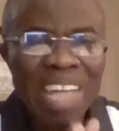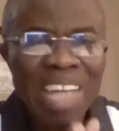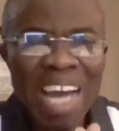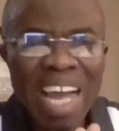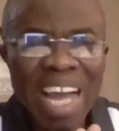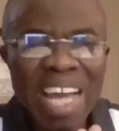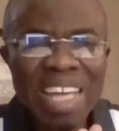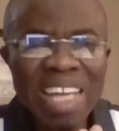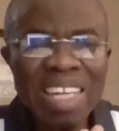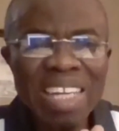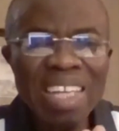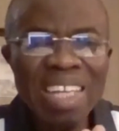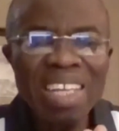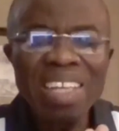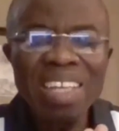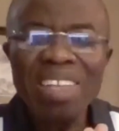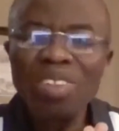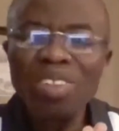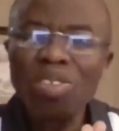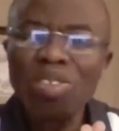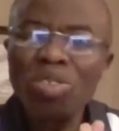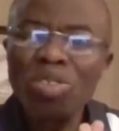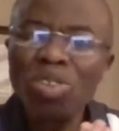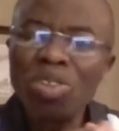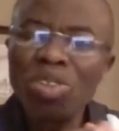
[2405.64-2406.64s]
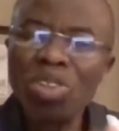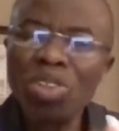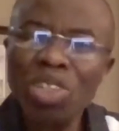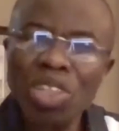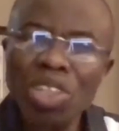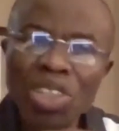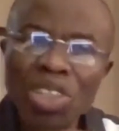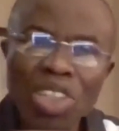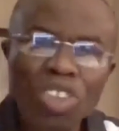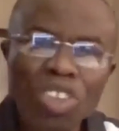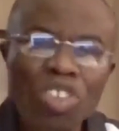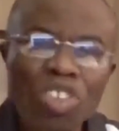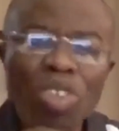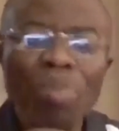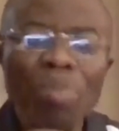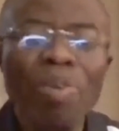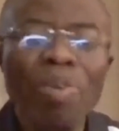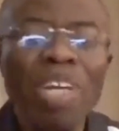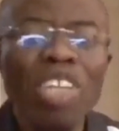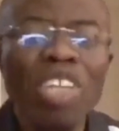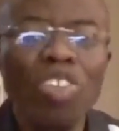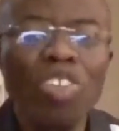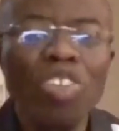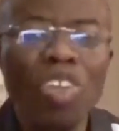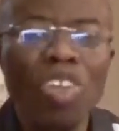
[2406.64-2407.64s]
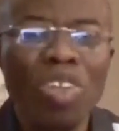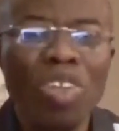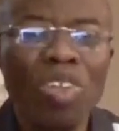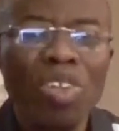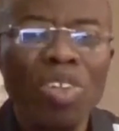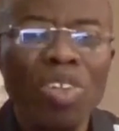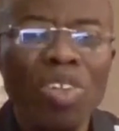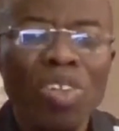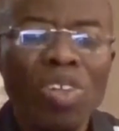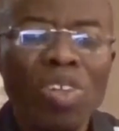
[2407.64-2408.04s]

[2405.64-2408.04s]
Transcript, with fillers: died in the tribulation,